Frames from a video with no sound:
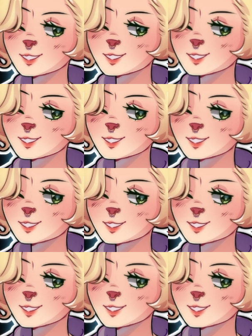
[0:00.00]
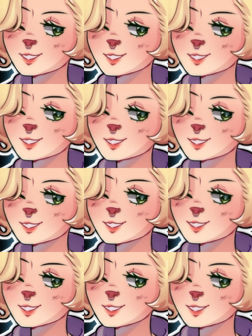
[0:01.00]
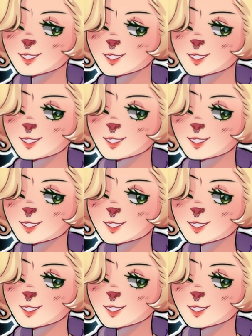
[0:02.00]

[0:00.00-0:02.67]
[no speech]